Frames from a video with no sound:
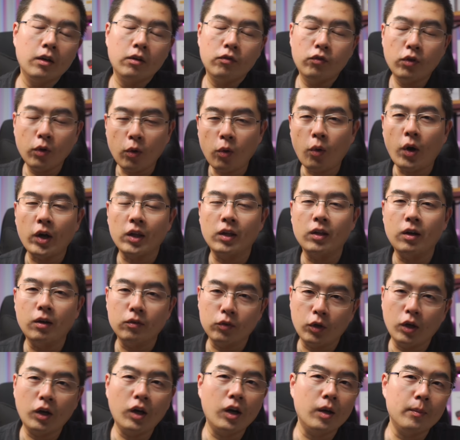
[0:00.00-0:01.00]
for quite a
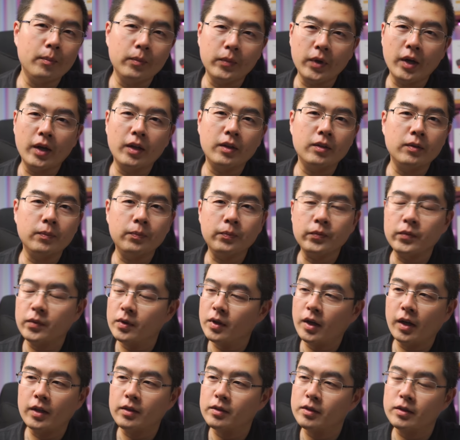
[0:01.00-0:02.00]
long time, and
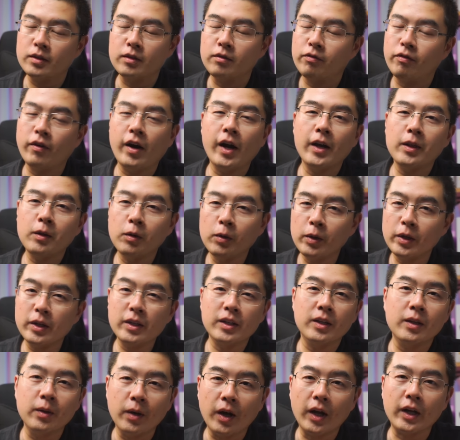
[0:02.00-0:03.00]
I think
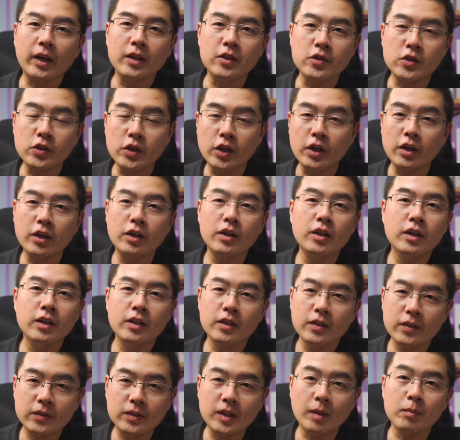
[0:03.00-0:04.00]
finally I can share
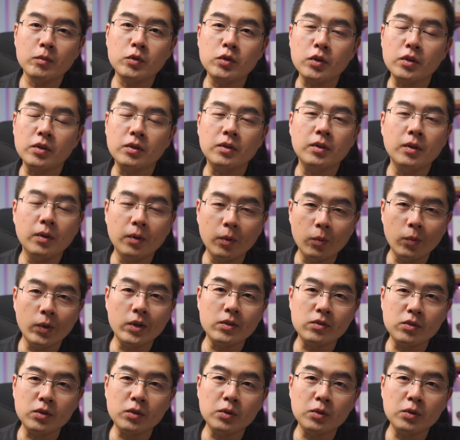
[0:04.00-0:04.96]
something with